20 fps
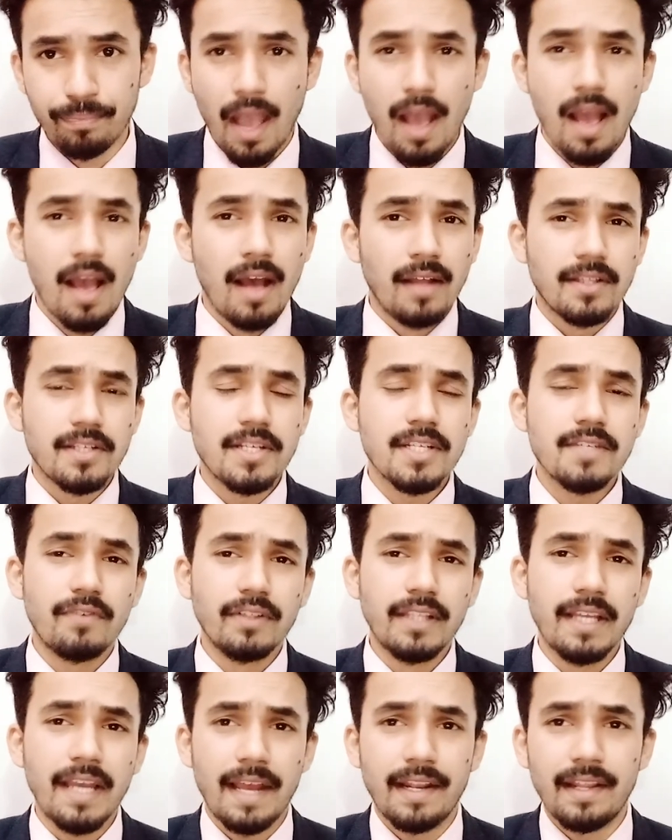This is for
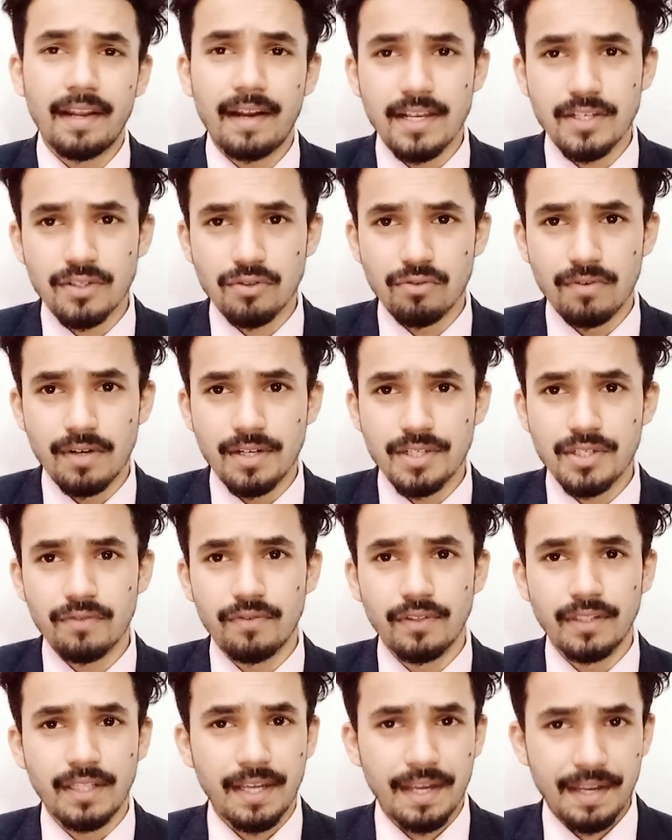the NRI students. So for
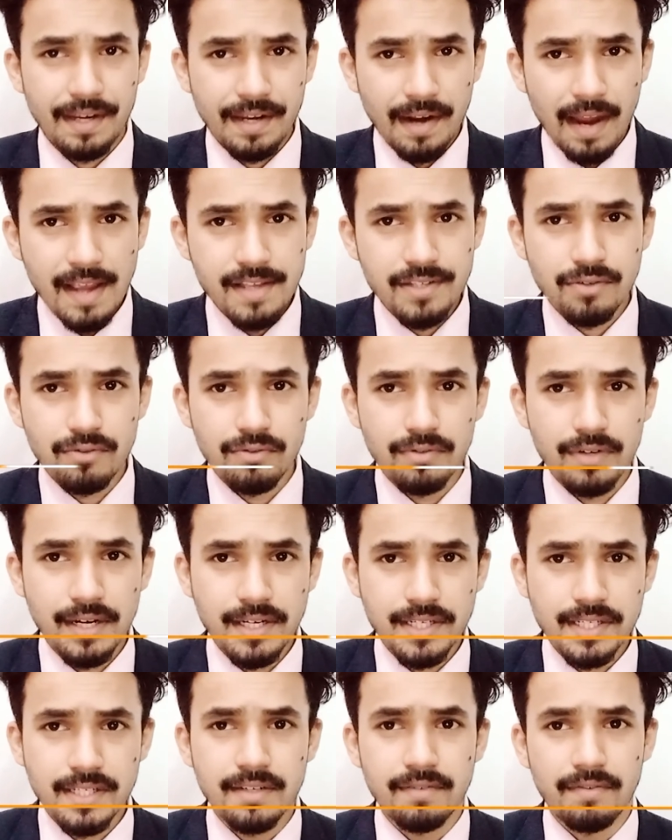the NRI
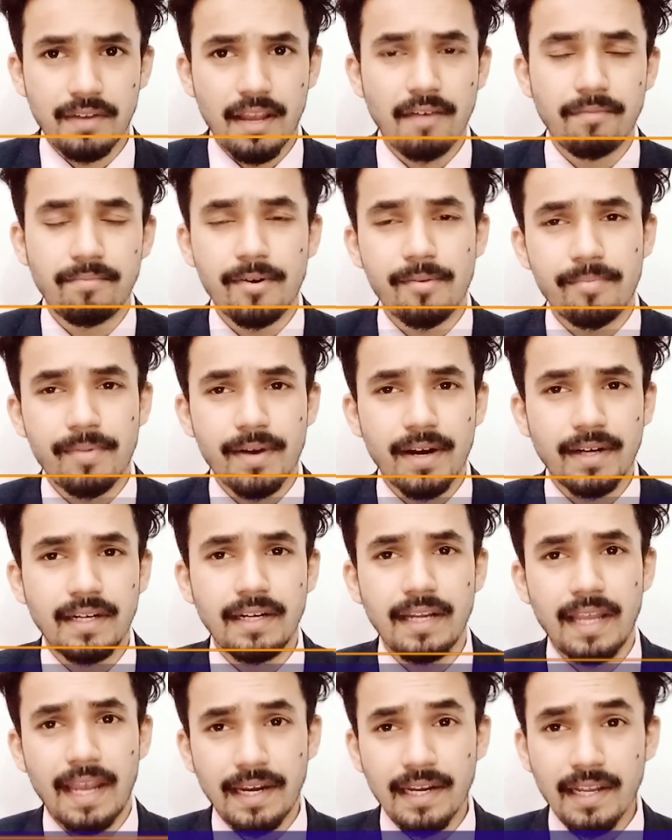students, we have prepared an
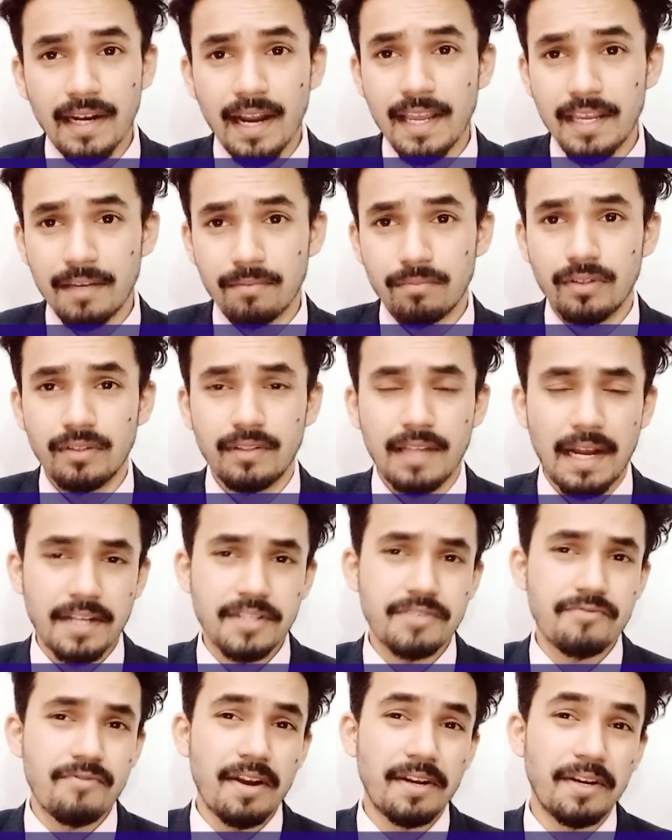NRI ebook that
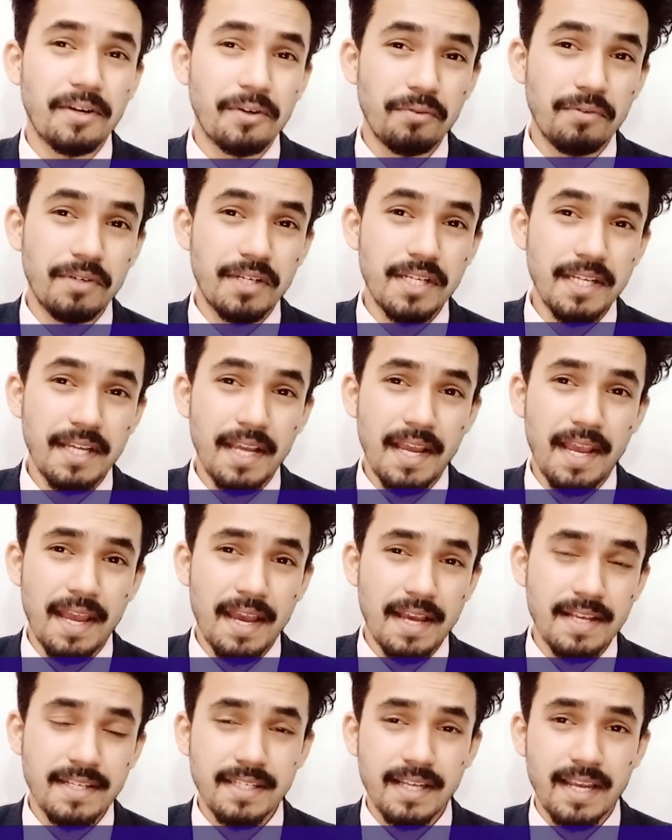is related to
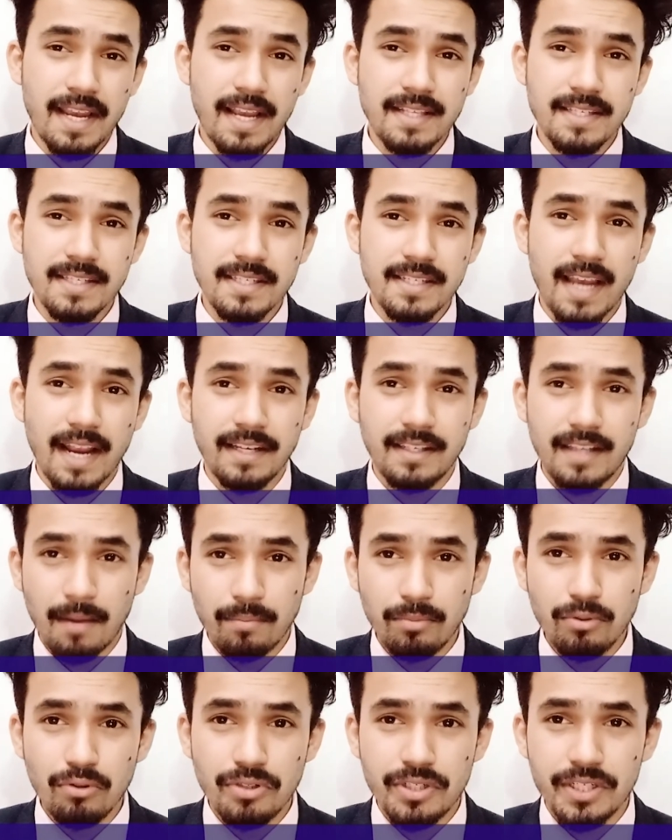
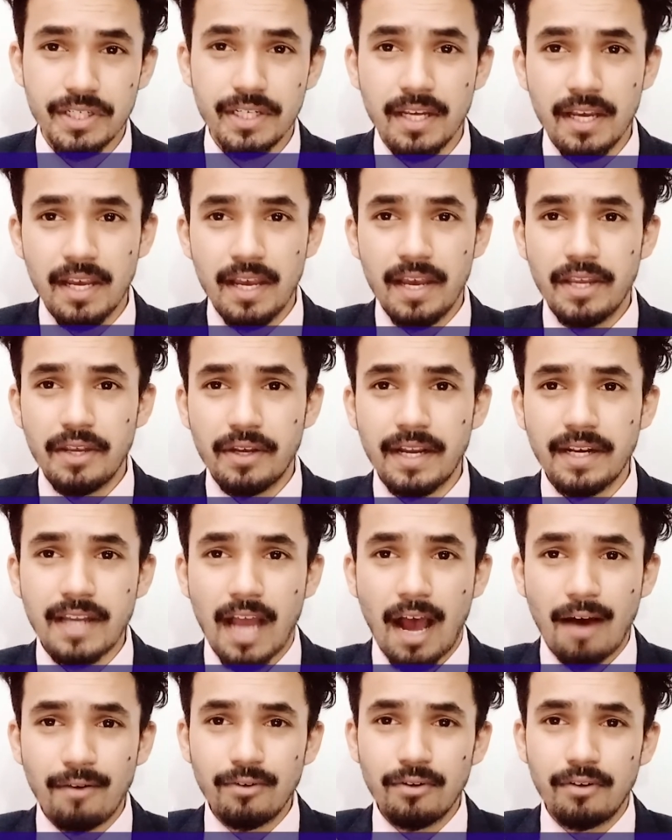DASNCIWG. You can
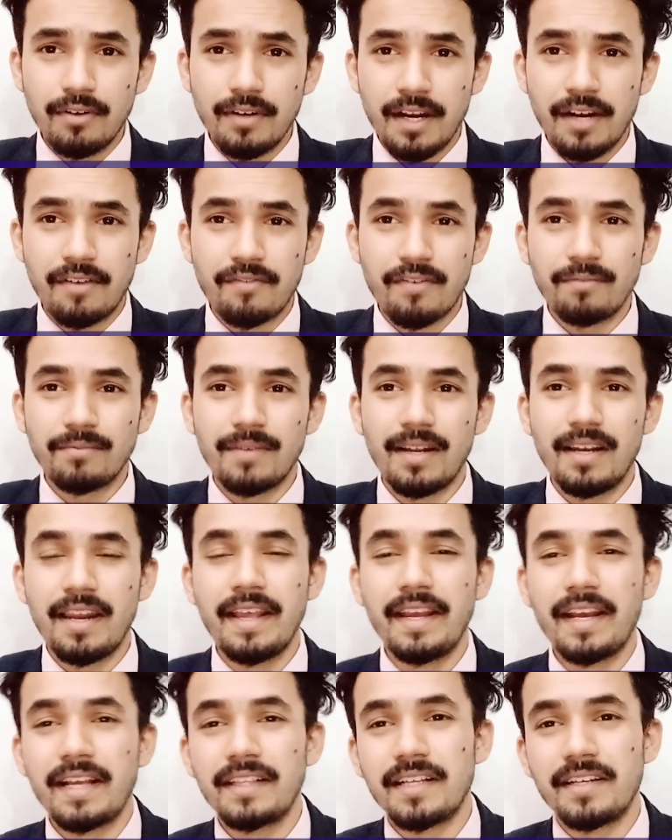download it from the
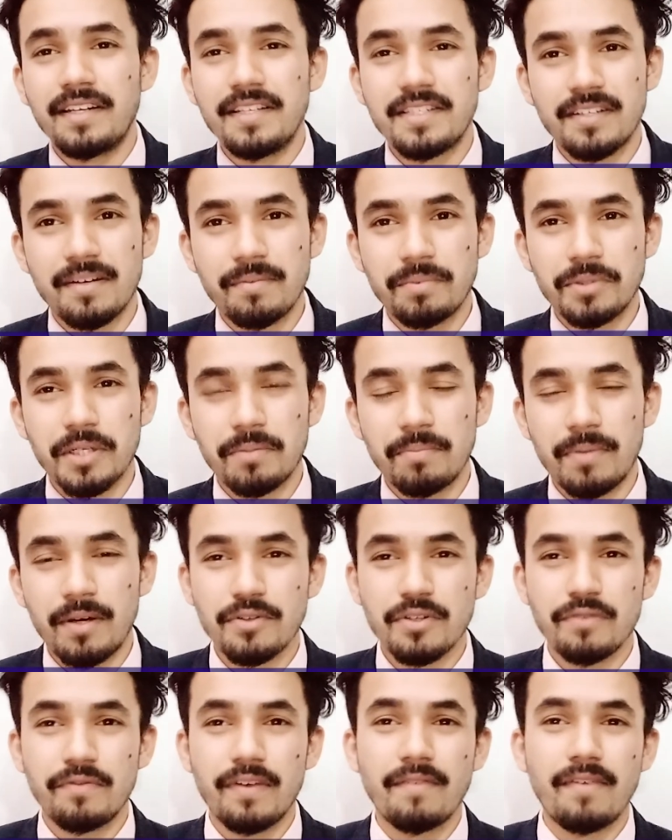link in the description below.
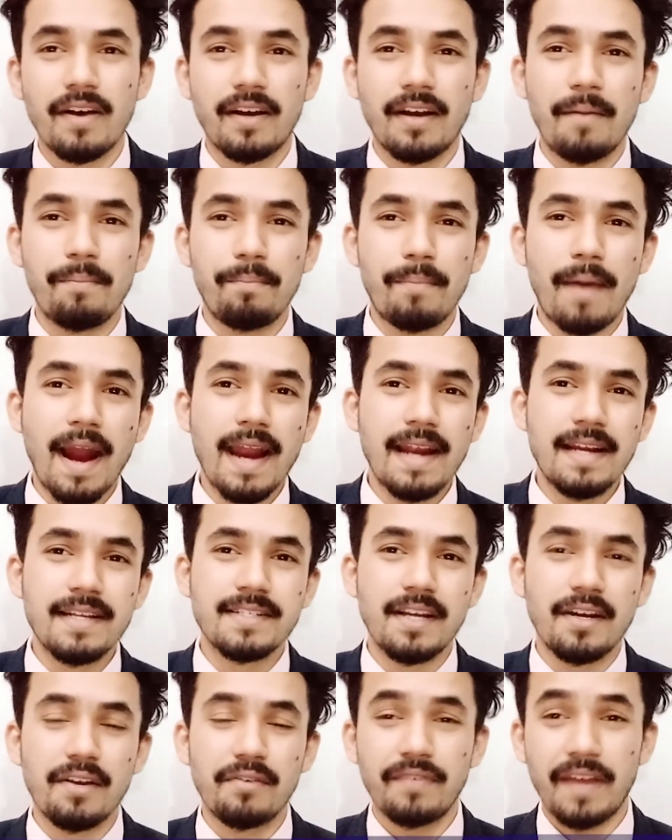So we have a compiled
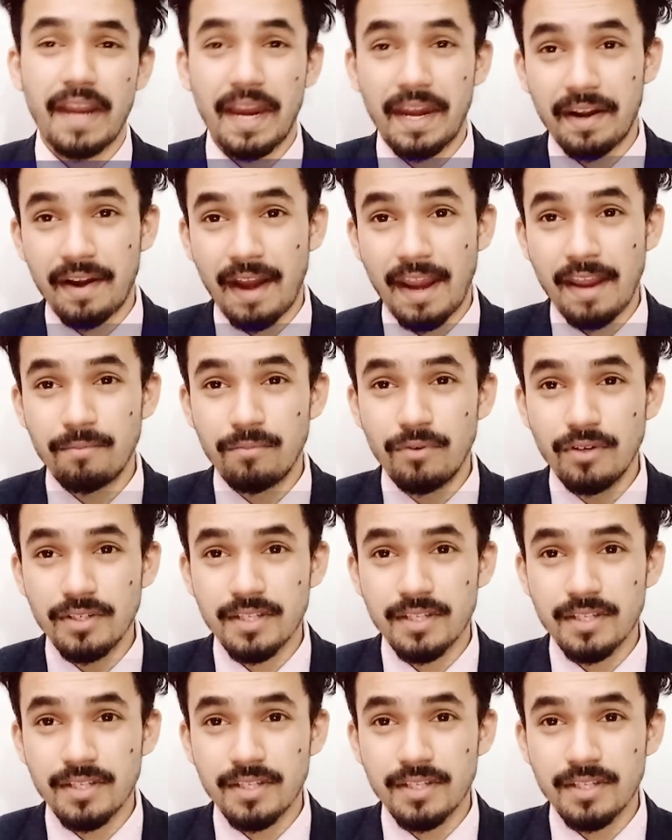set of NRI ebooks